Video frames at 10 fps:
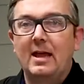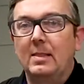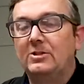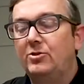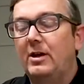and
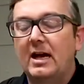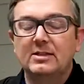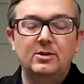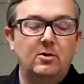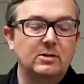let you
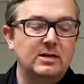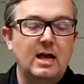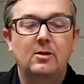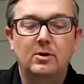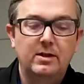guys know
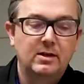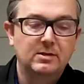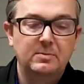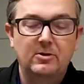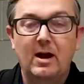exactly what I think of
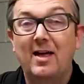this meter.